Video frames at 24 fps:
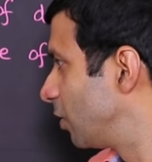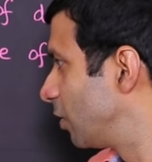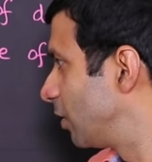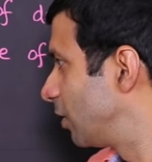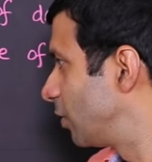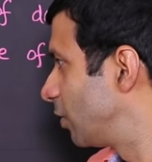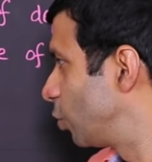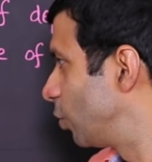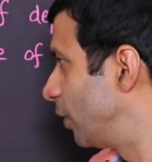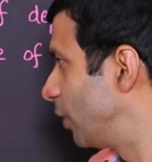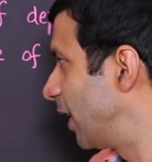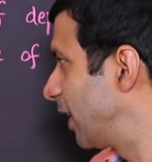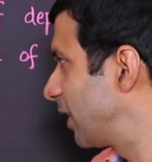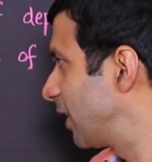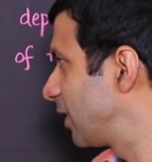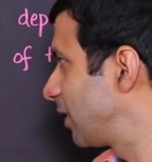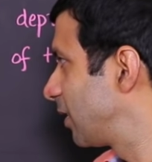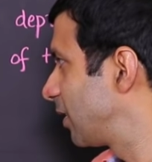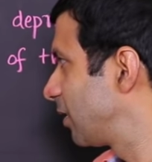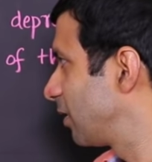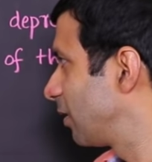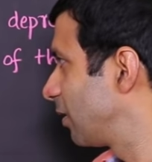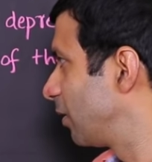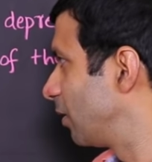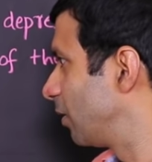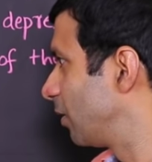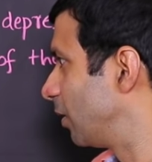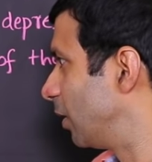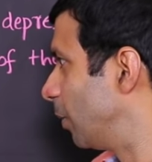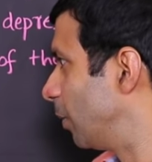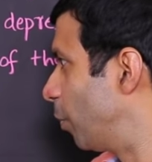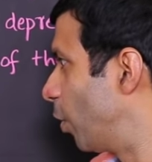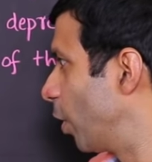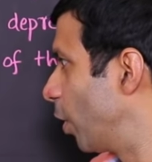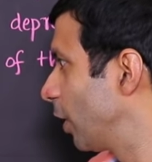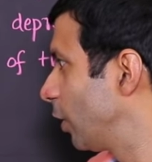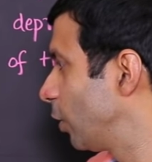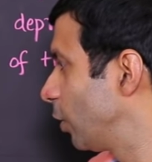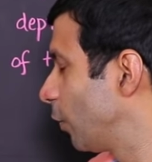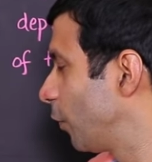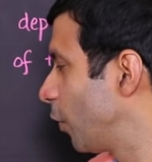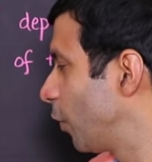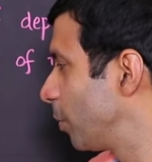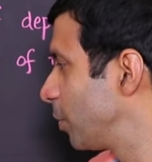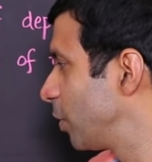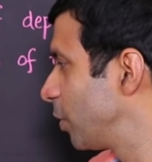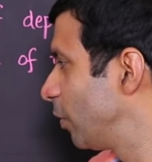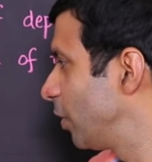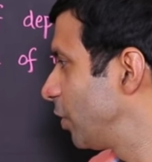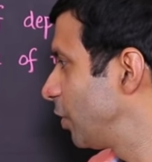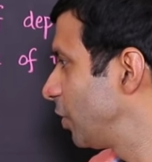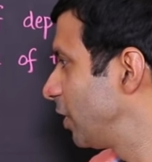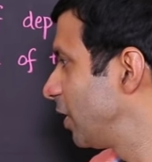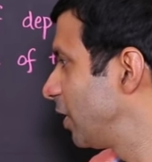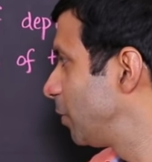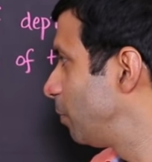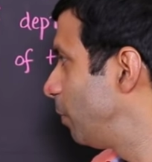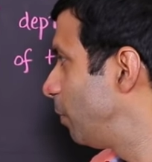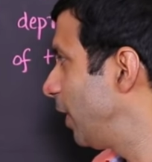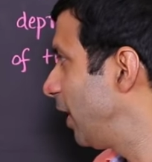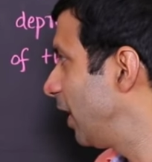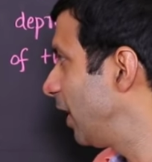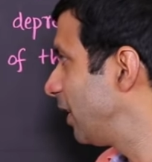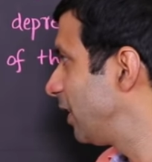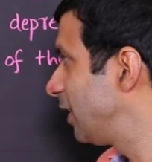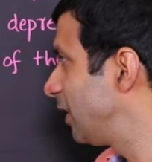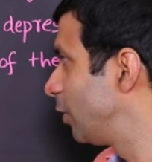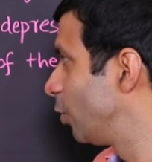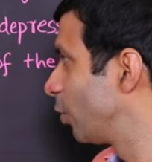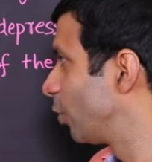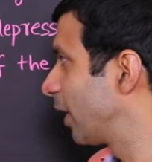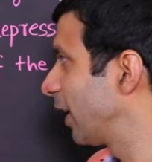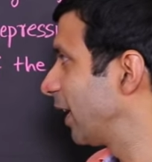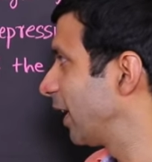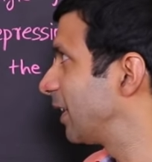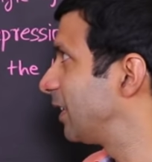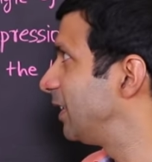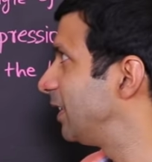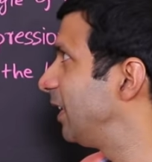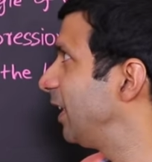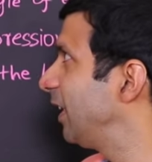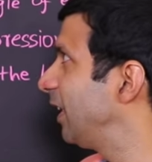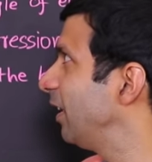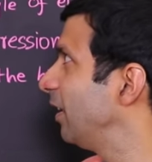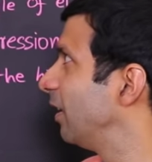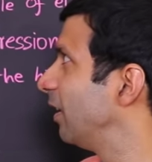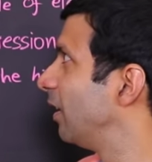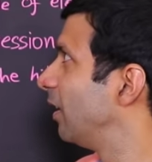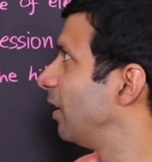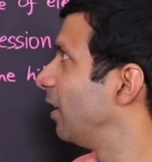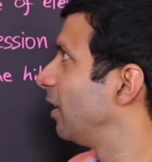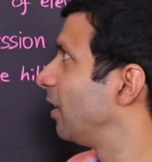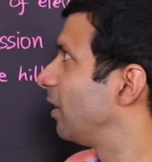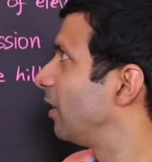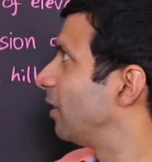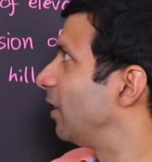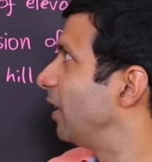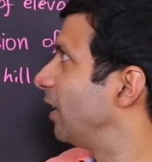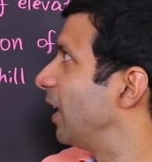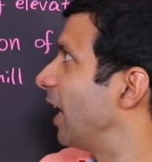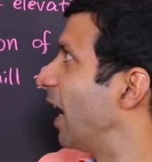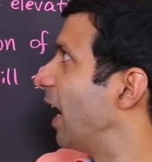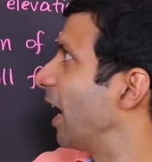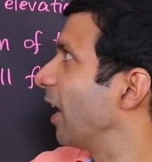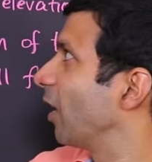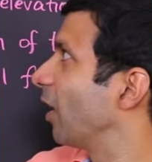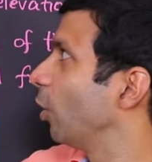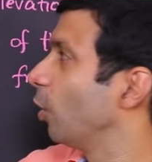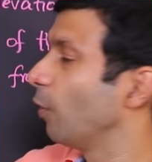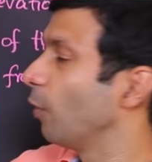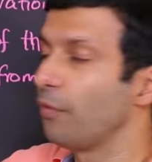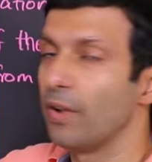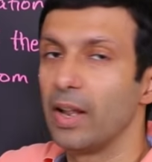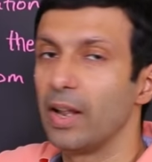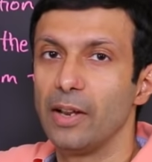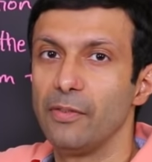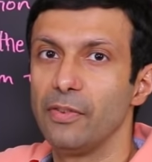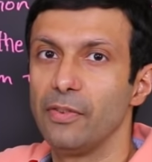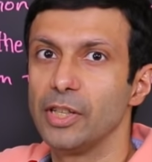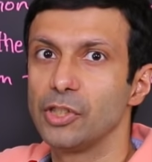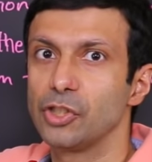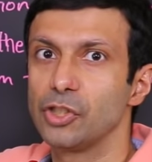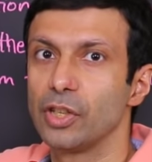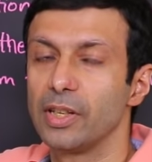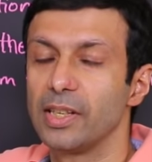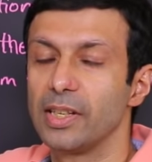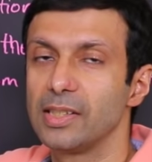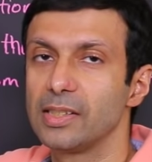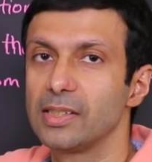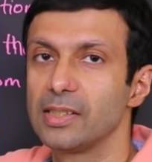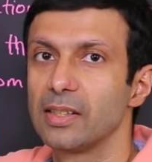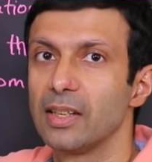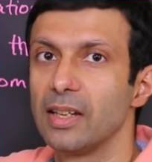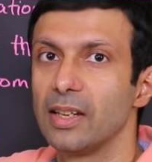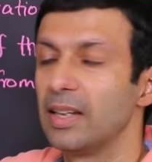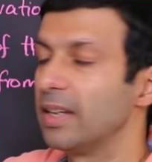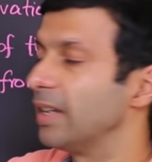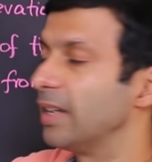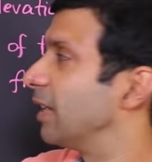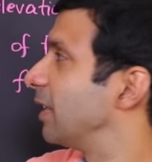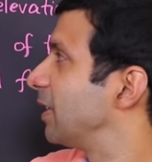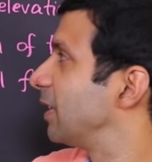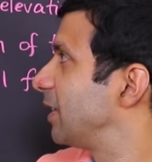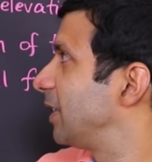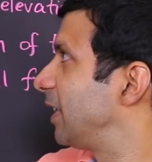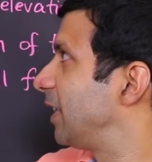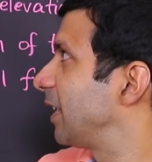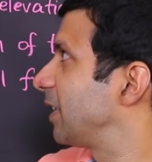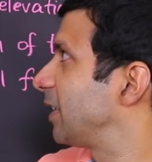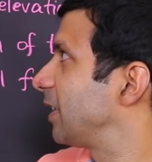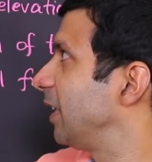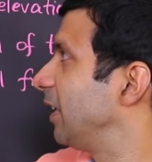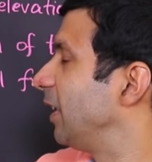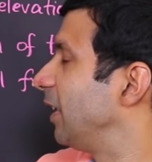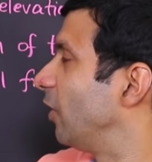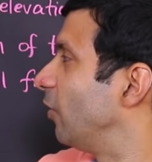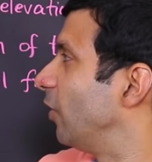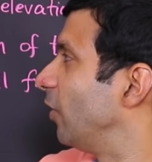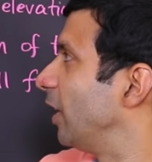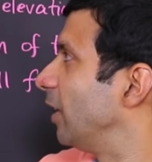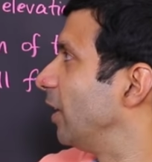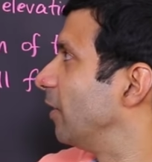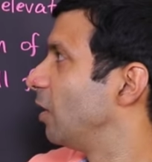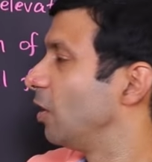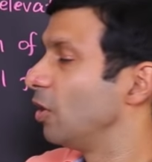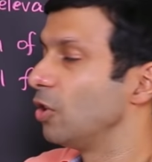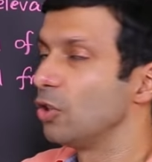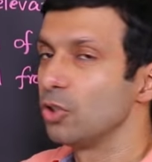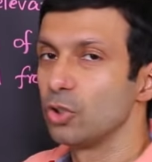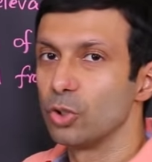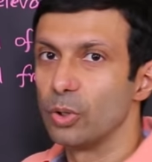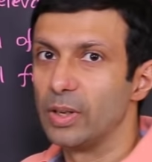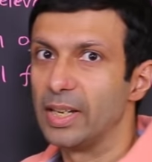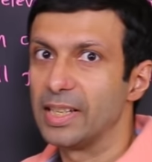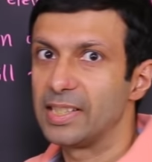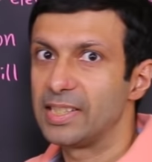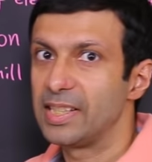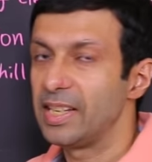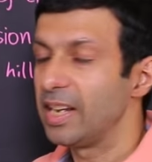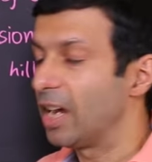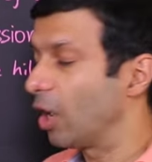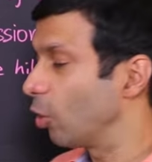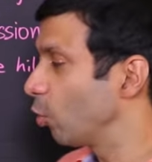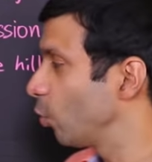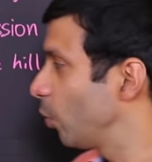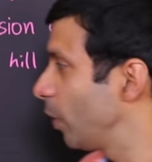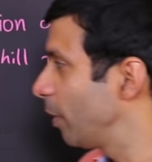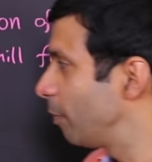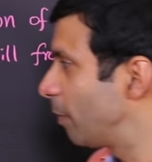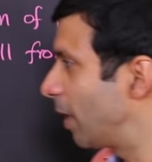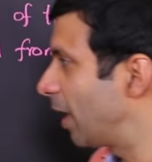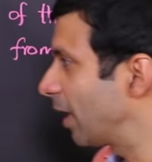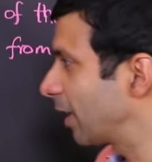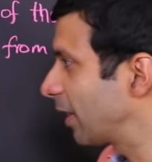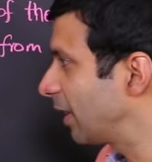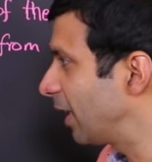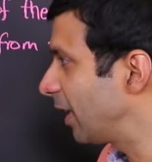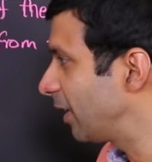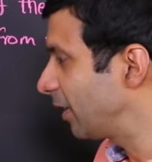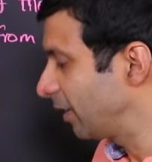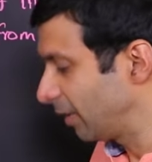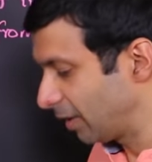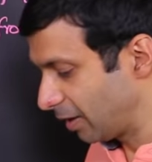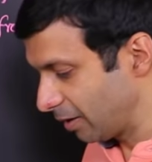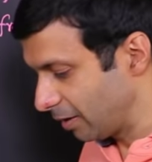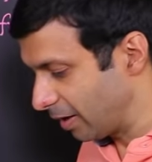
so that's the point of observation is B and he's looking at D, the angle of elevation is 60 degree. So let's see how do we mark that in our